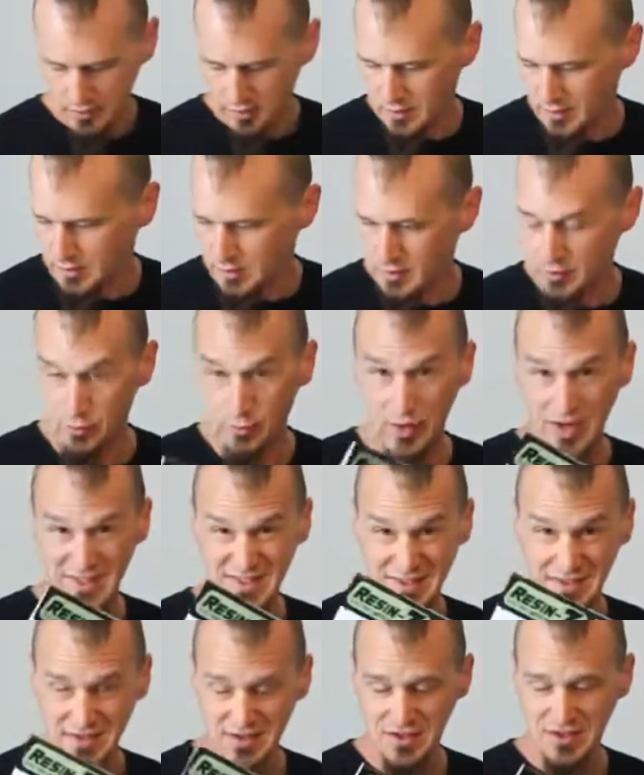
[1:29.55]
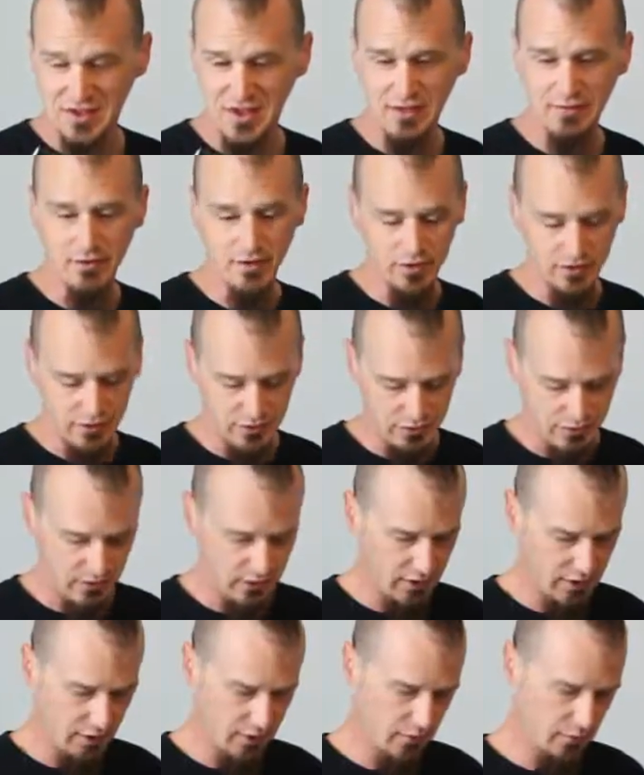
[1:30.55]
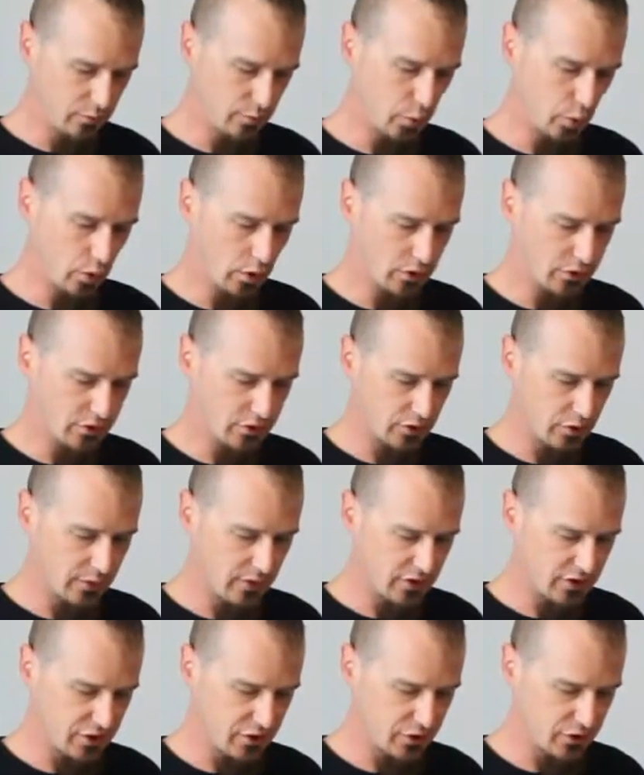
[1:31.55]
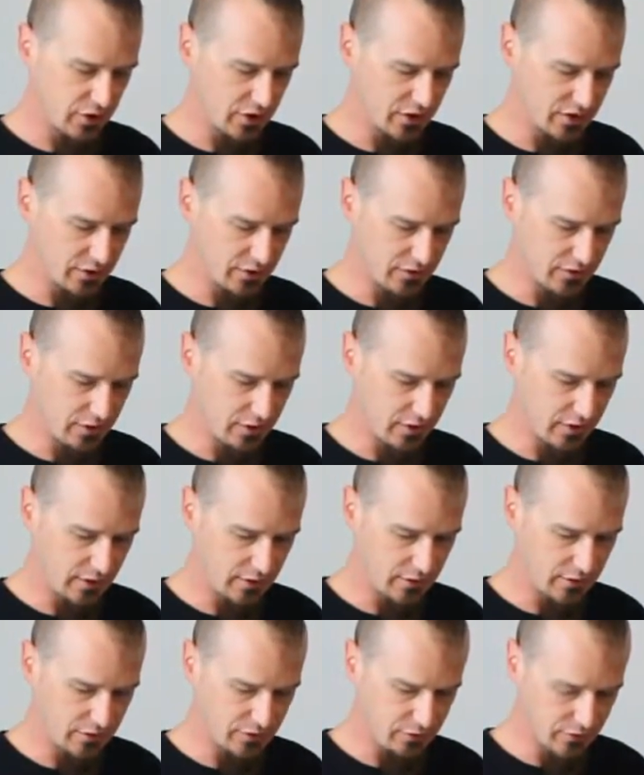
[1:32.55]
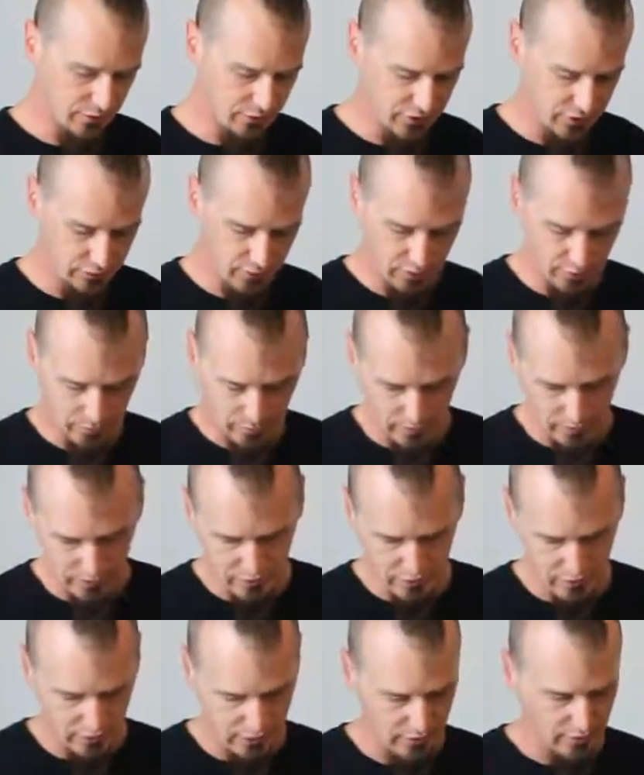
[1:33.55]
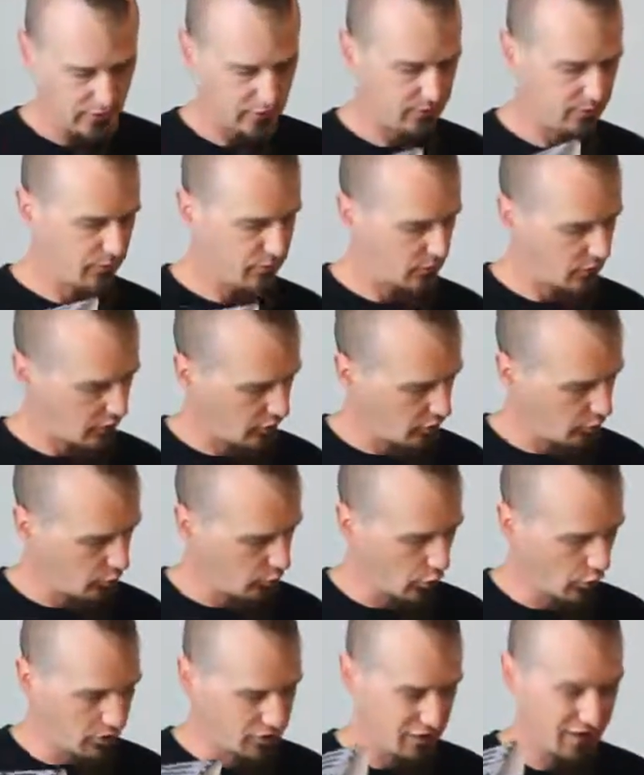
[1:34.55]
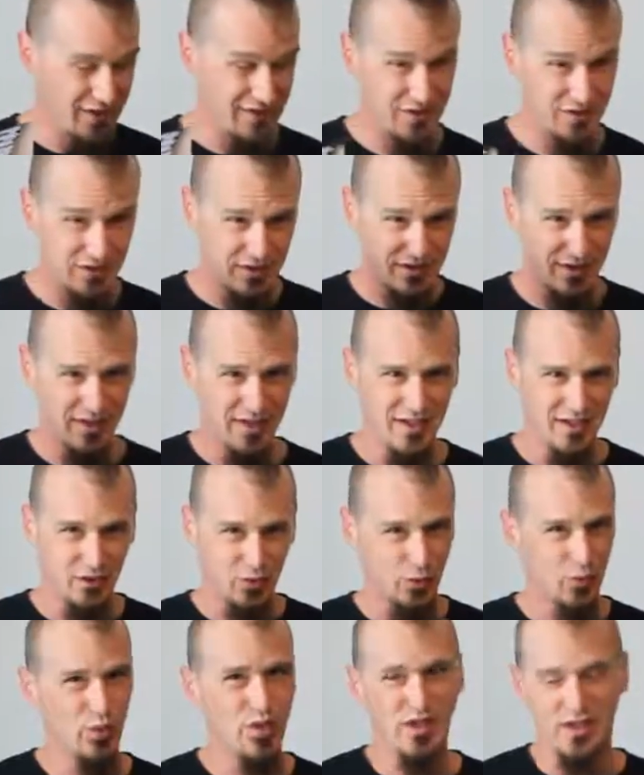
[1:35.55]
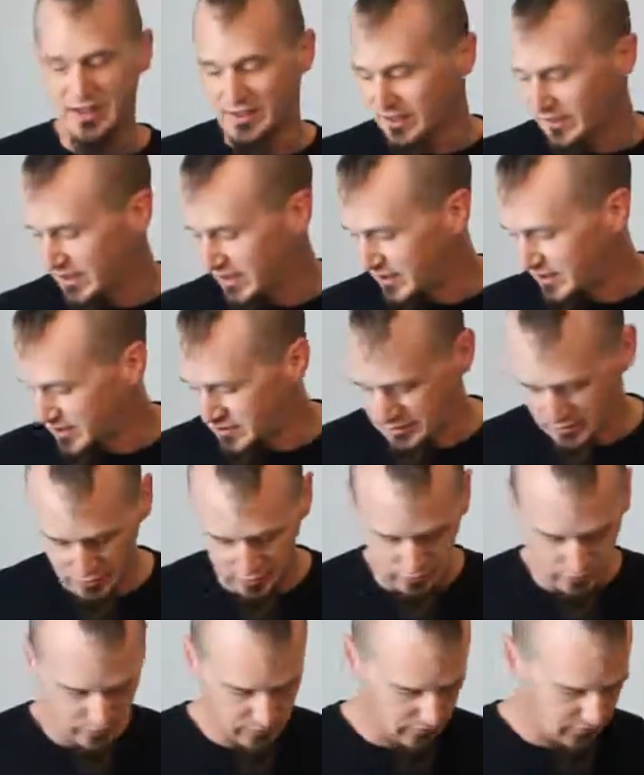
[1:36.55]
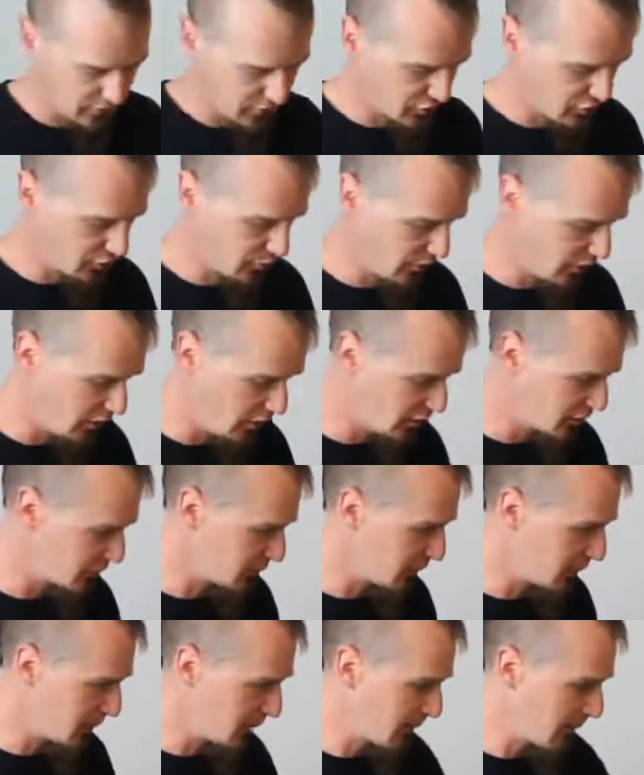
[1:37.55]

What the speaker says: The Resin 7 board, so I'm actually interested in seeing how this holds up compared to other boards, and it's really light, so this should be awesome.